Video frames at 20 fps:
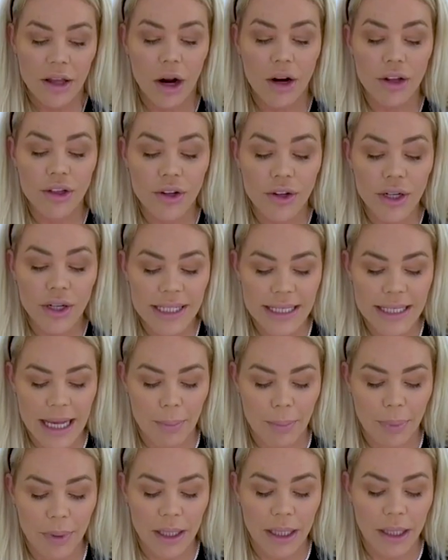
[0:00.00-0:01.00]
Our third
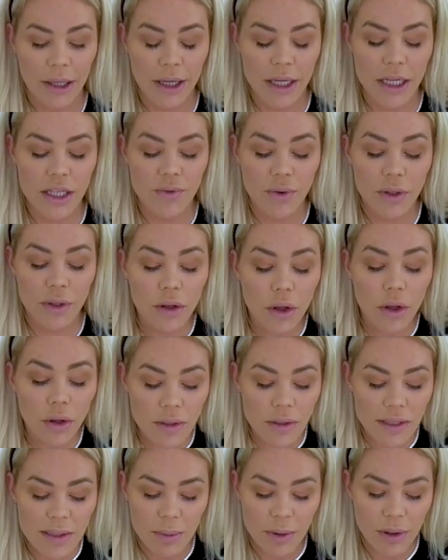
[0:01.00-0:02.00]
example here is for the
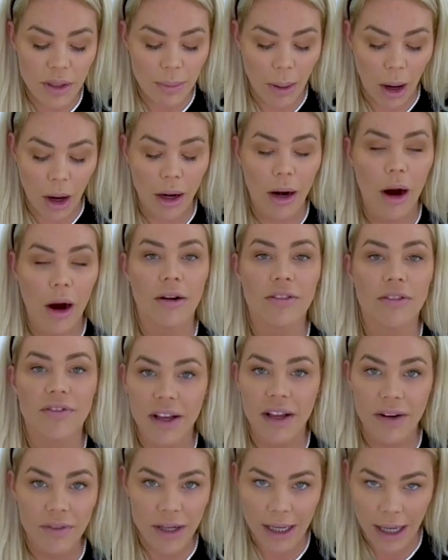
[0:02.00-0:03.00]
local smoothie bar, our
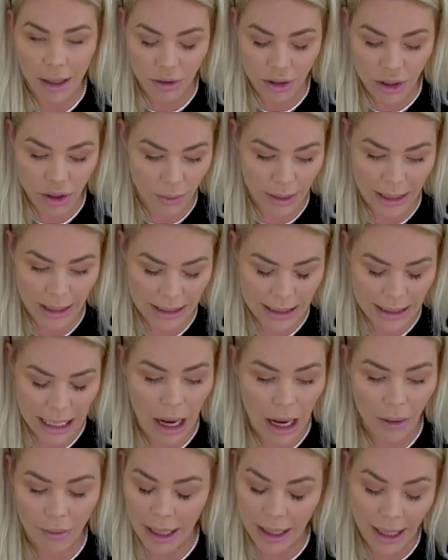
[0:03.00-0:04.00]
favorite health joint in
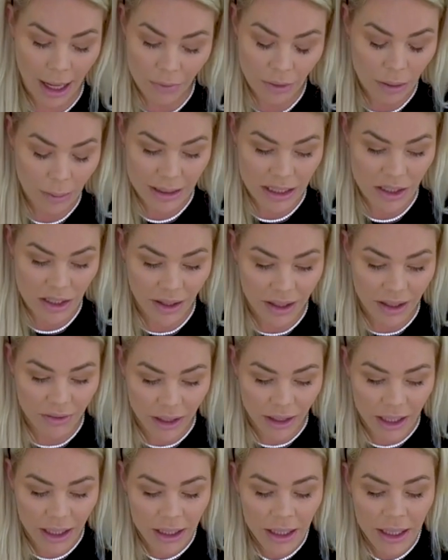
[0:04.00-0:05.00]
town and everyone's
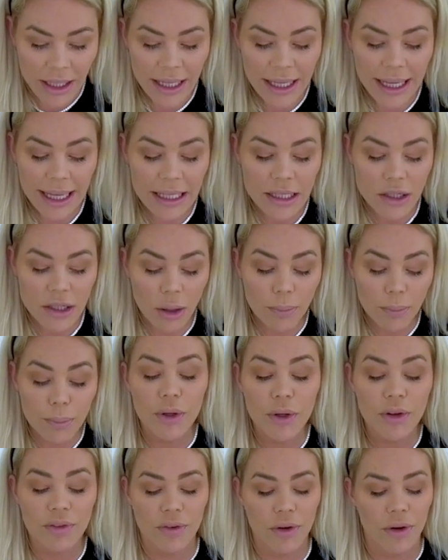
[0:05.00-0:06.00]
favorite. It's called
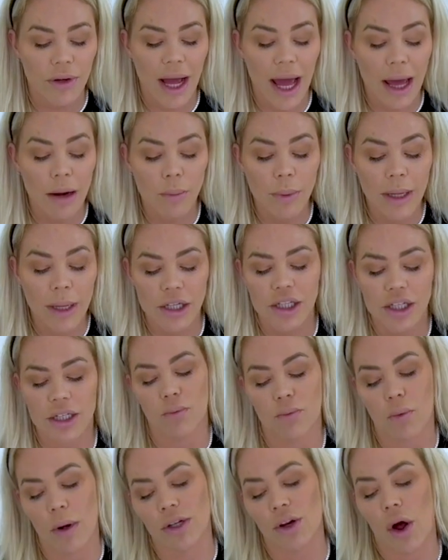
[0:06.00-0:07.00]
Beautiful, and we actually
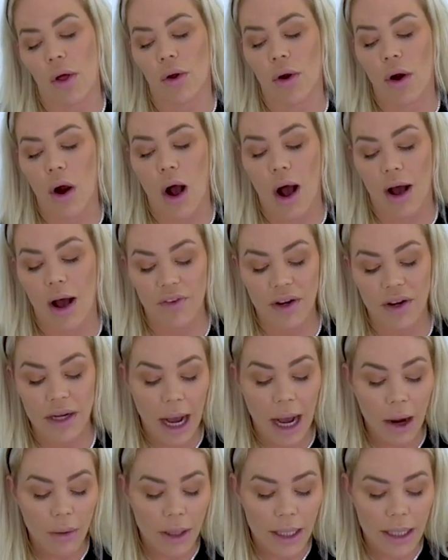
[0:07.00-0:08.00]
have $1 off.
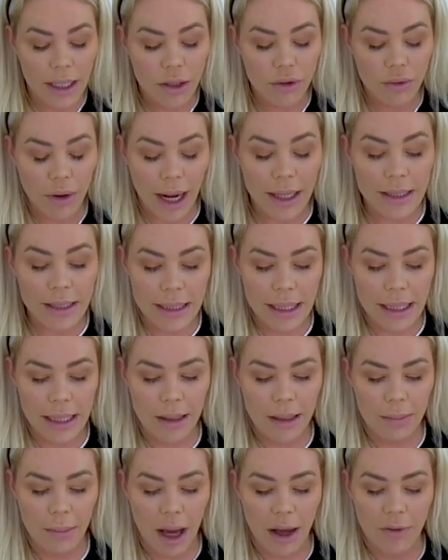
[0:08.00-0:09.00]
Now, in grand
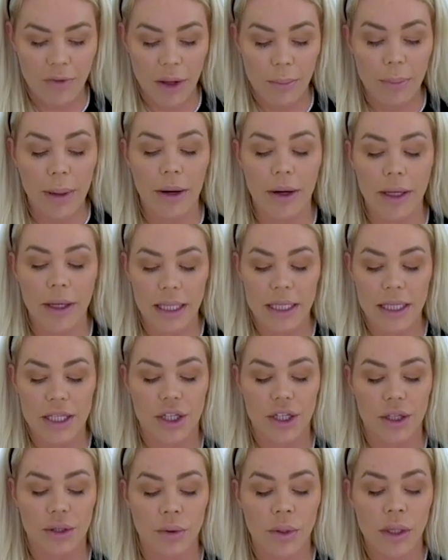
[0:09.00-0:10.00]
scheme of comparing these
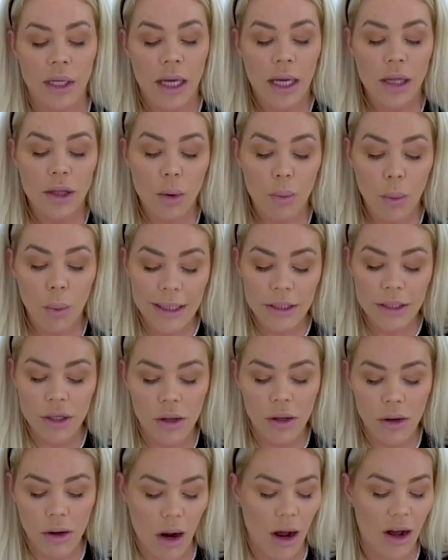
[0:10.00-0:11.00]
two, the $1
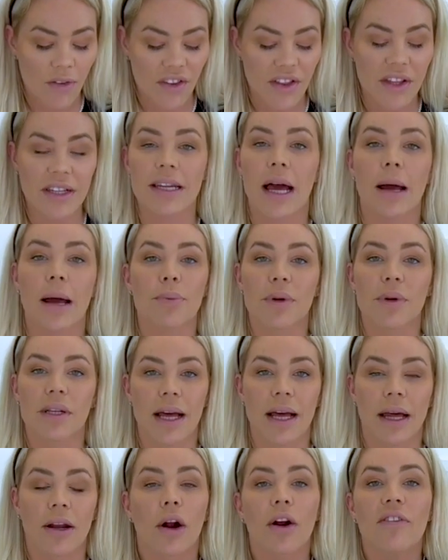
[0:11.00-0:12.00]
off and the
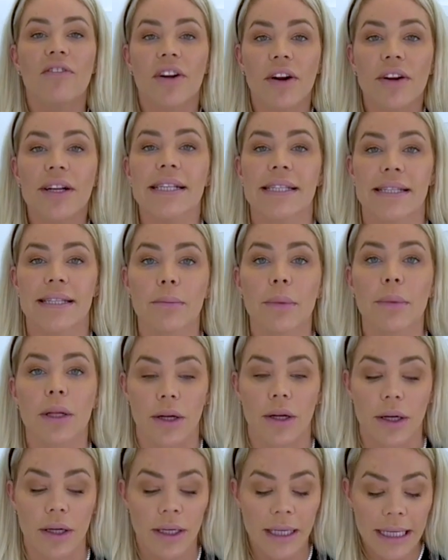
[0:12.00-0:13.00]
10% are very
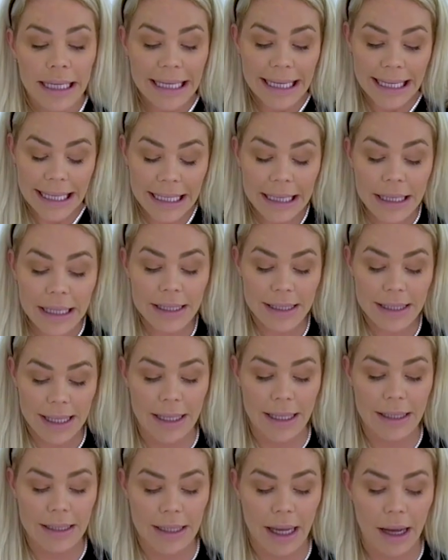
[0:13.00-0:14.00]
similar in the
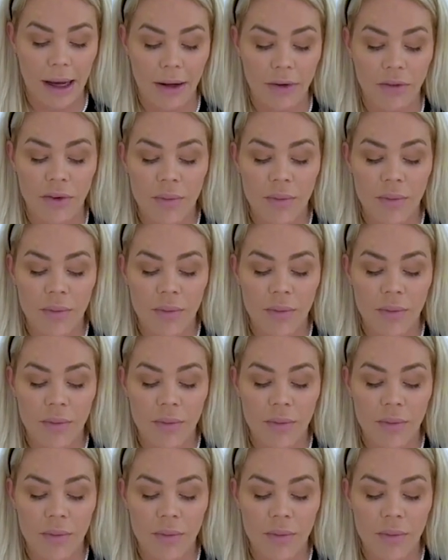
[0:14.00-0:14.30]
sense of